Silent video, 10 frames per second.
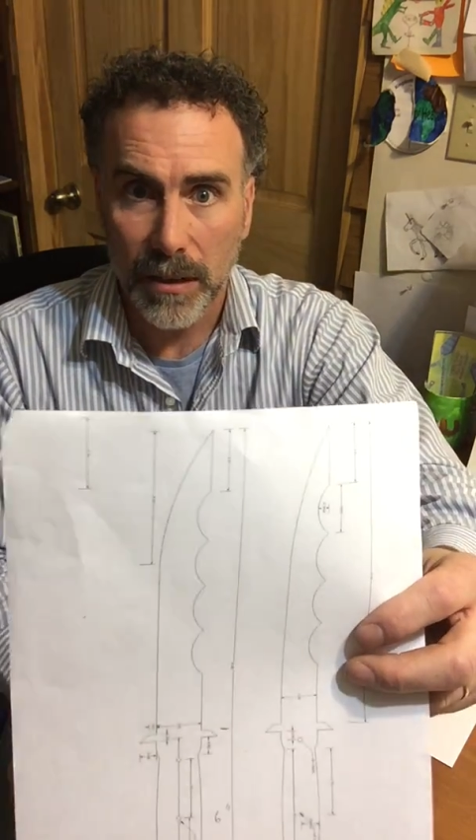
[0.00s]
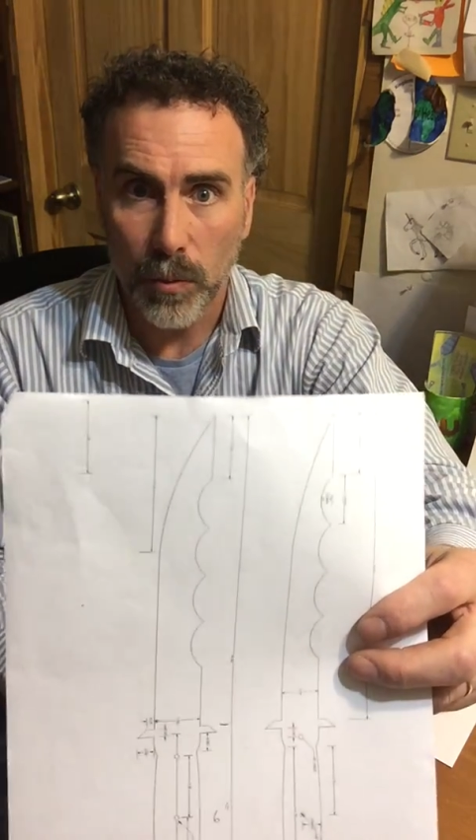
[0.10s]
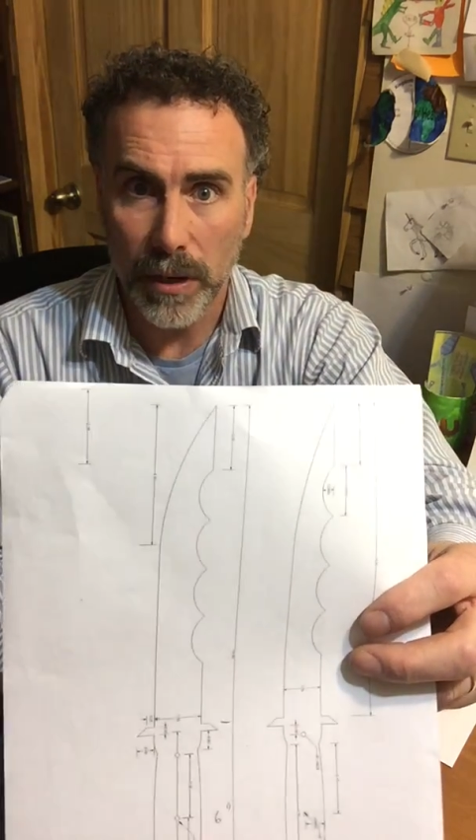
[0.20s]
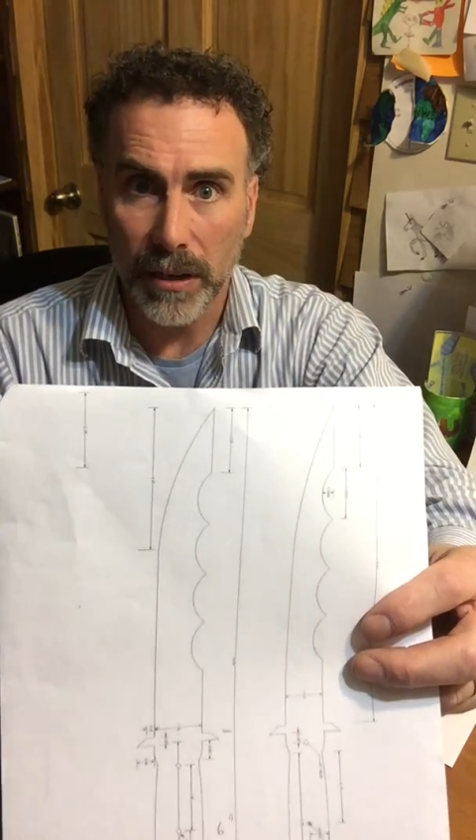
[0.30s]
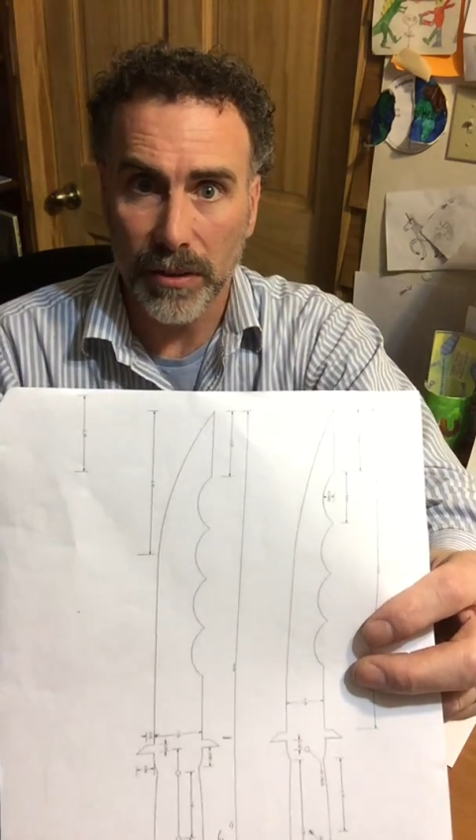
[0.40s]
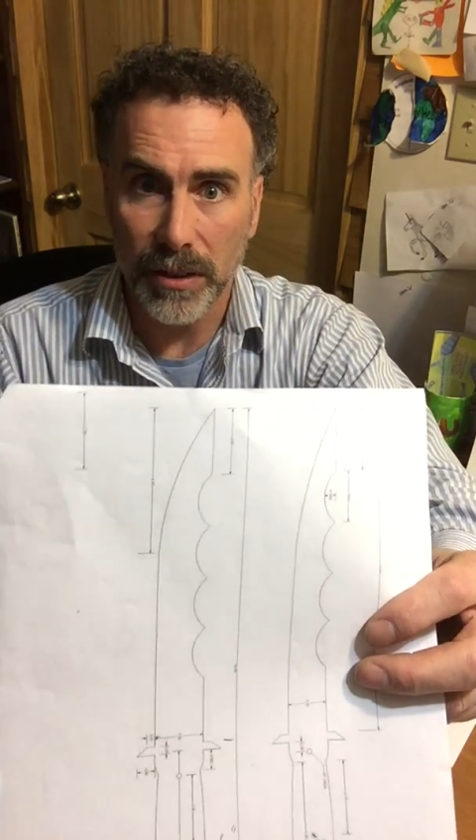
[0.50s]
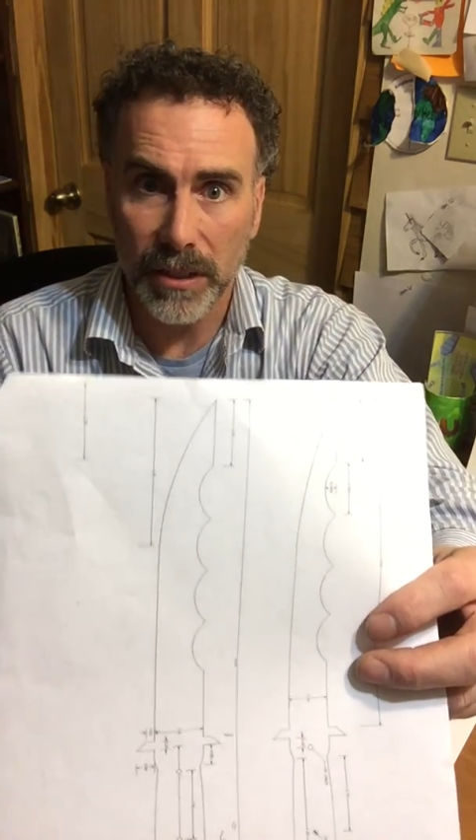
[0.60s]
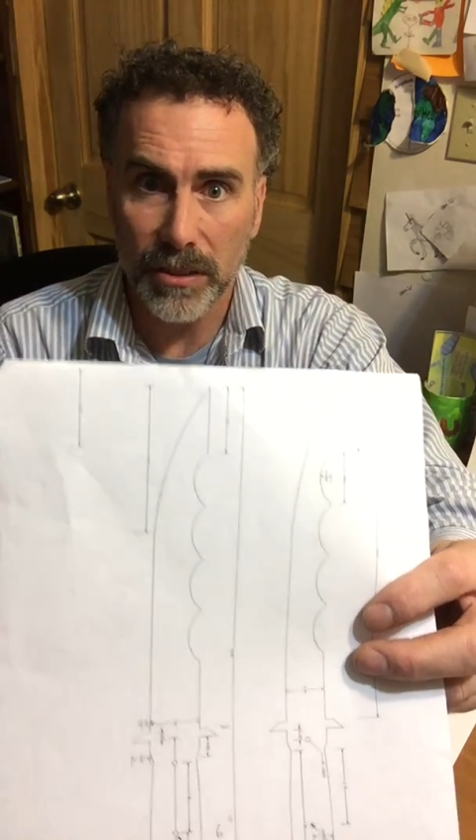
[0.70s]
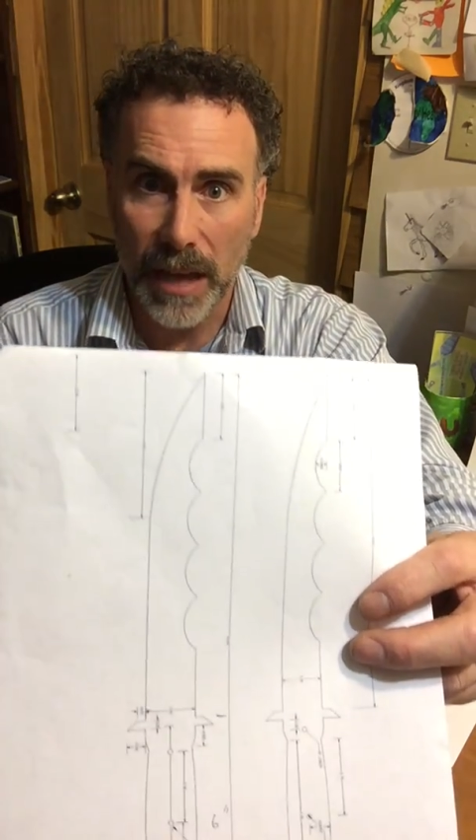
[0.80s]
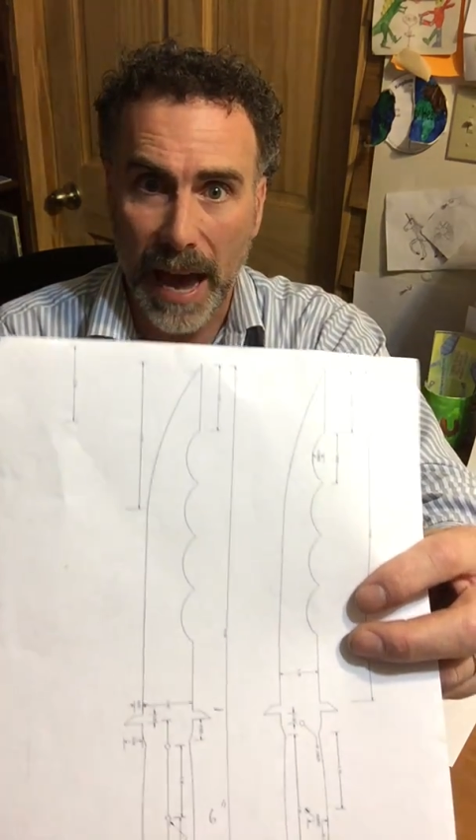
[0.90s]
where
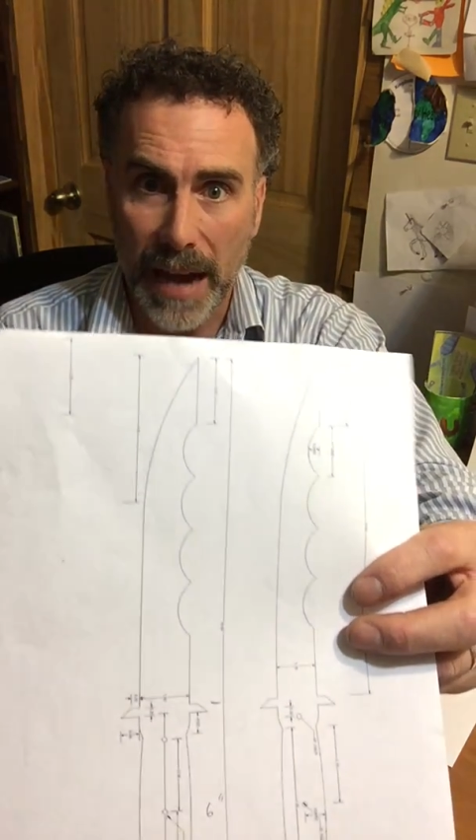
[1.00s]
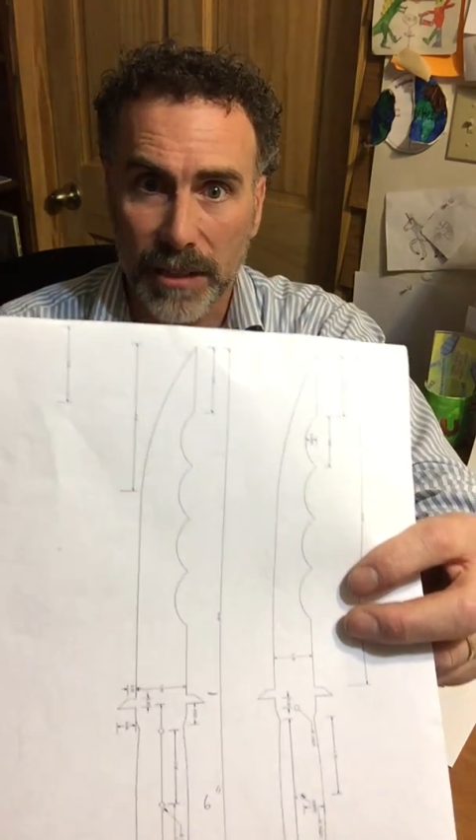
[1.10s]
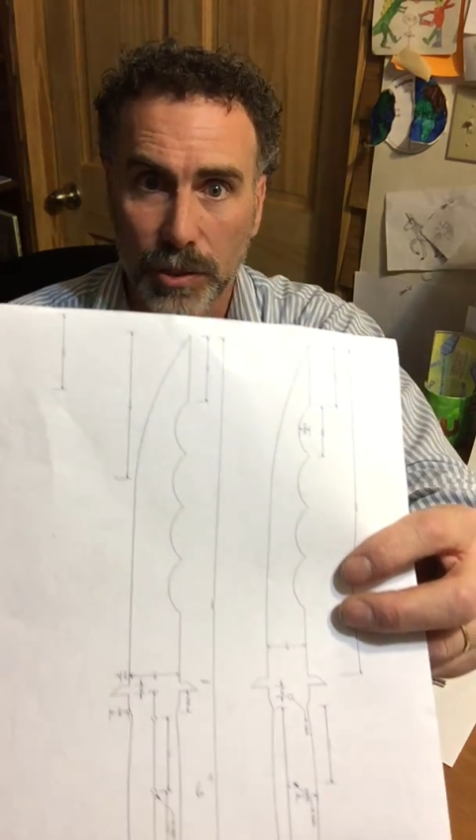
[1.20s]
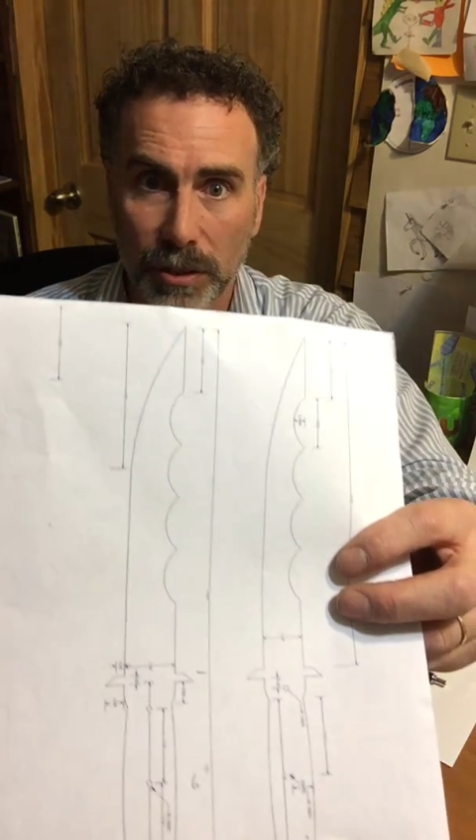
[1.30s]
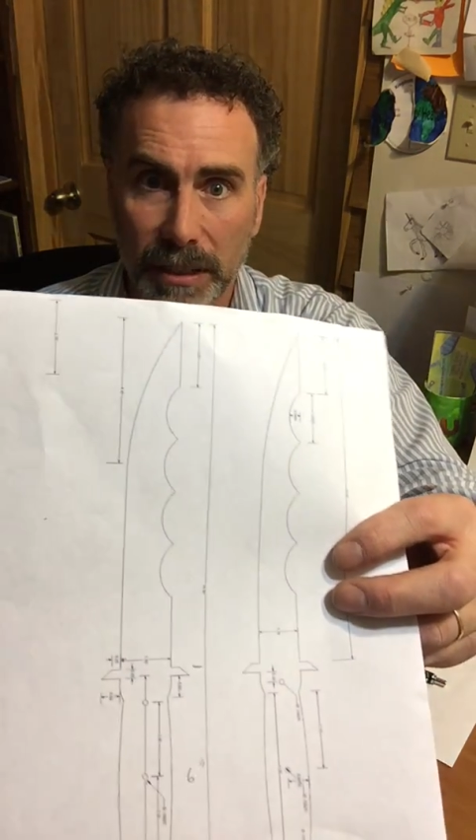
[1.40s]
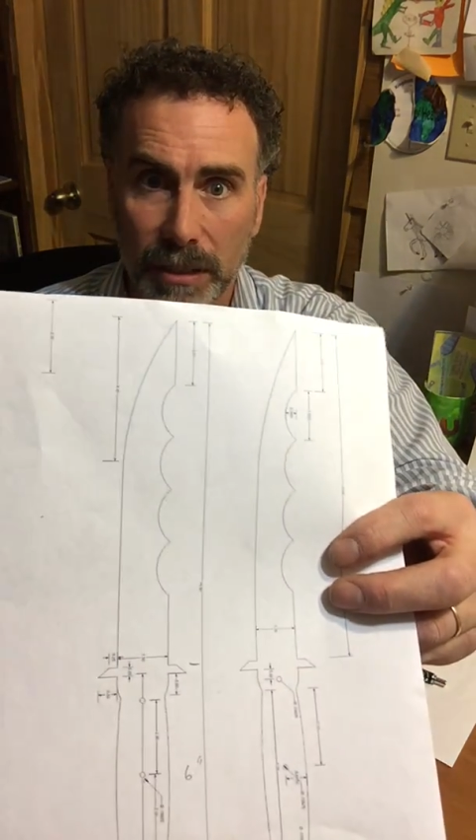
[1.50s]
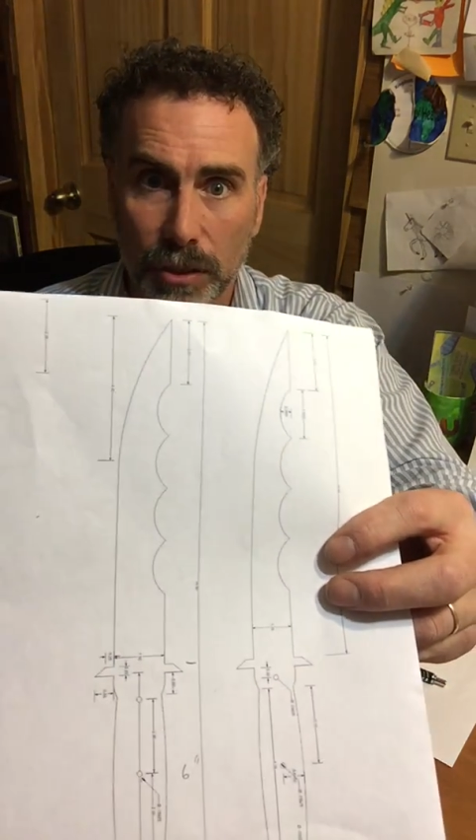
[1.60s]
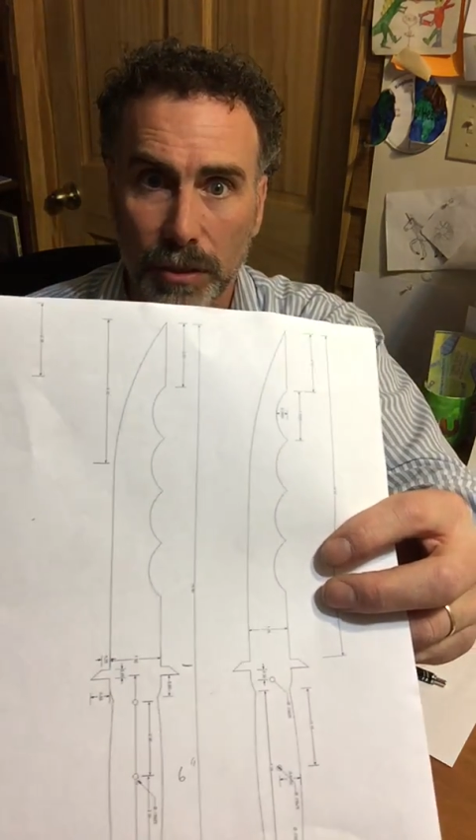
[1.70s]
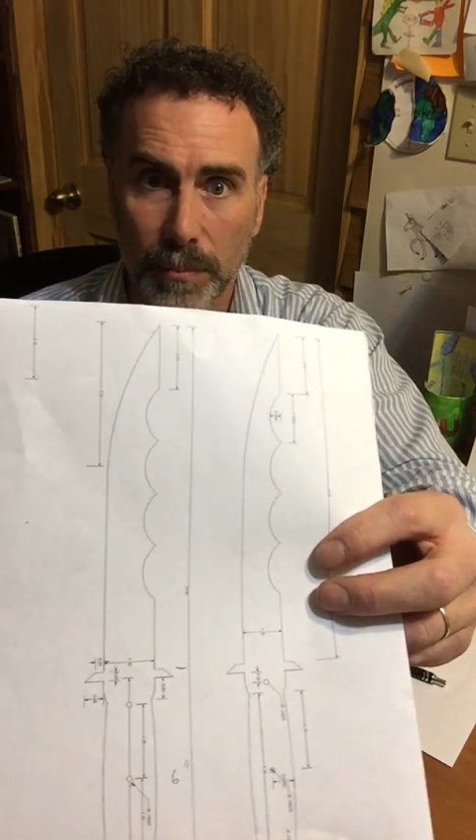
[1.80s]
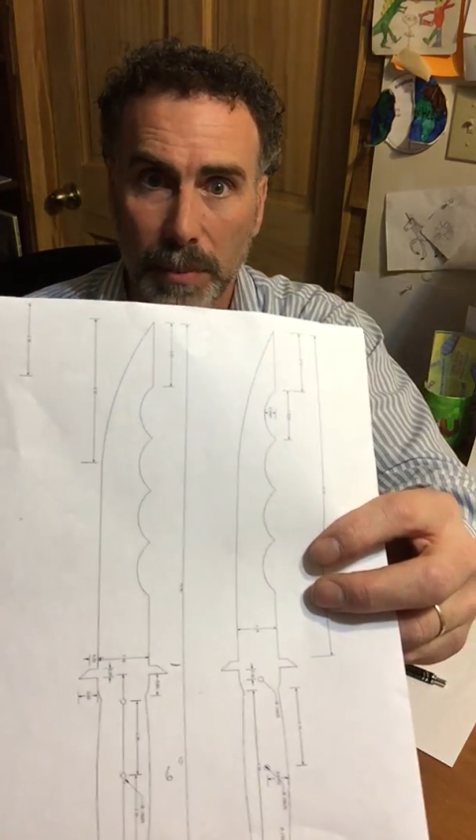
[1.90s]
this actually
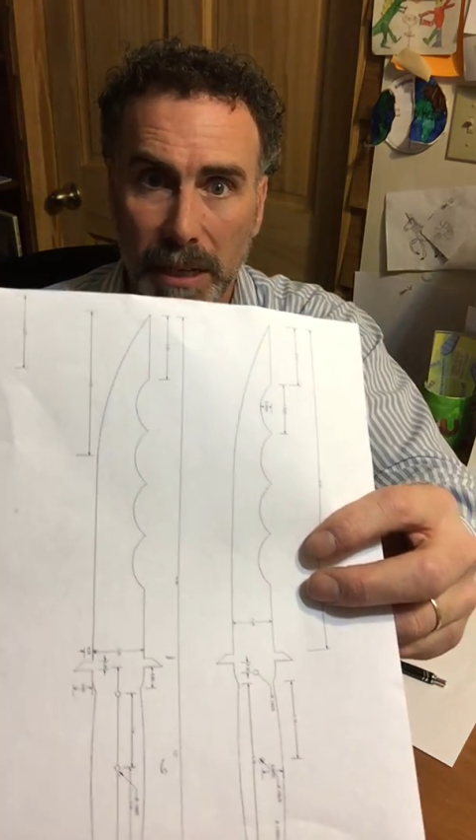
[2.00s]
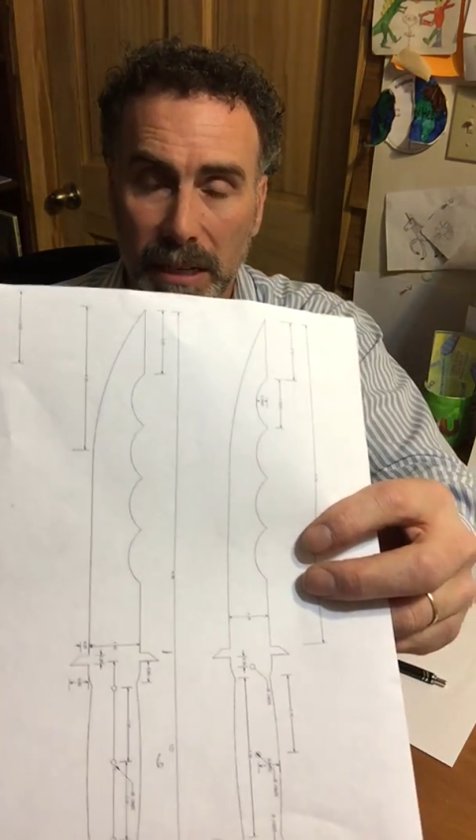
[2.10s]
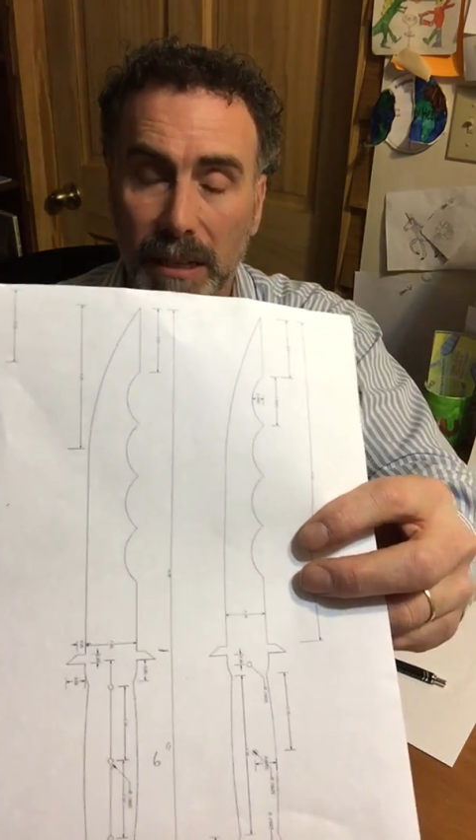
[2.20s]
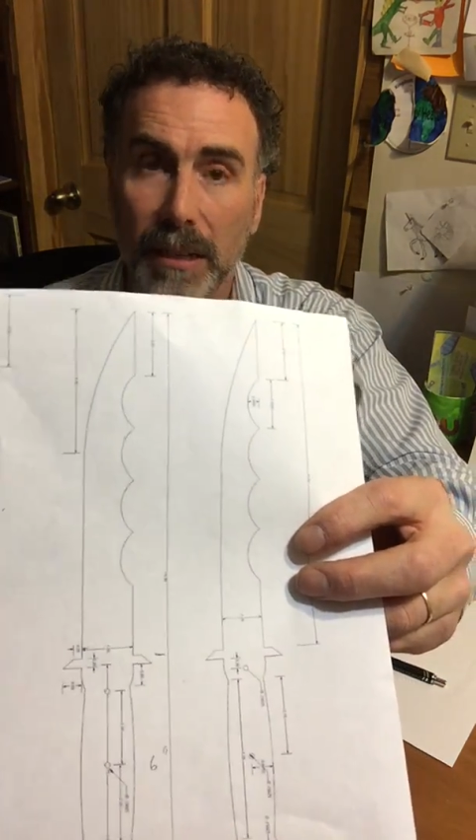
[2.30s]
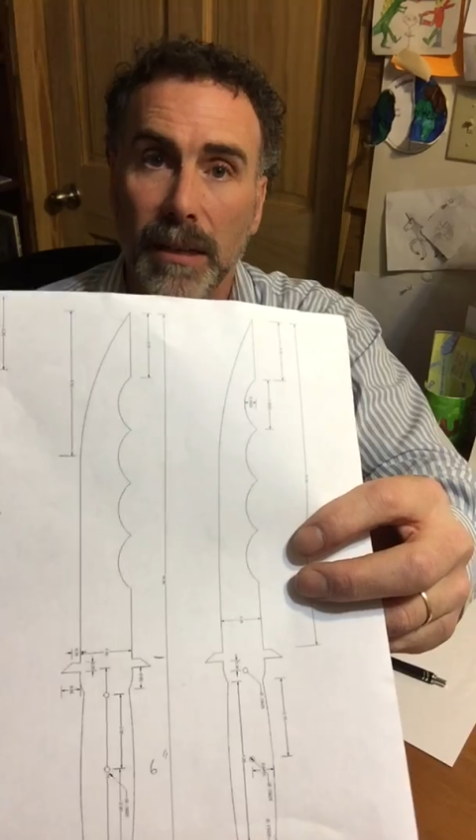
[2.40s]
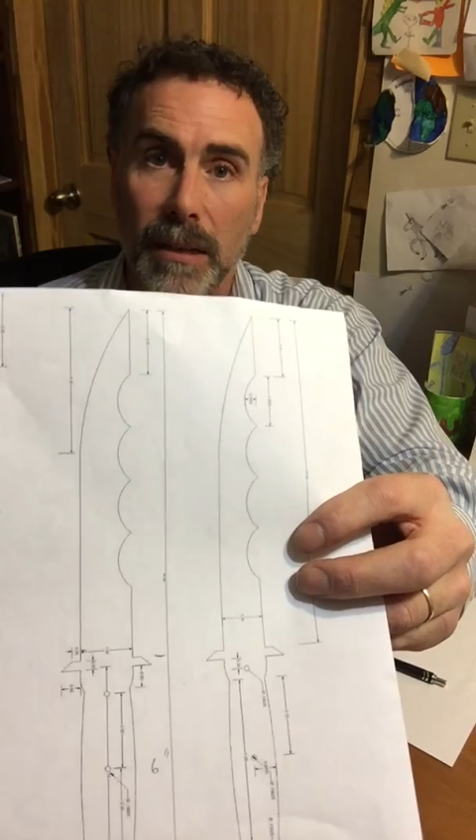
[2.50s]
could be